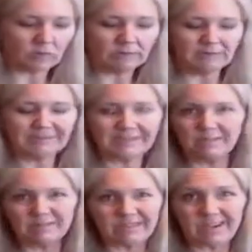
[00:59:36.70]
on sale. It
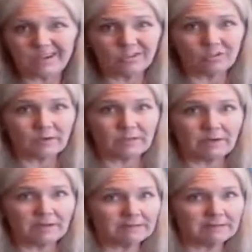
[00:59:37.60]
was like 120
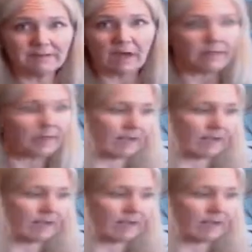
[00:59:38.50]
bucks. It's not that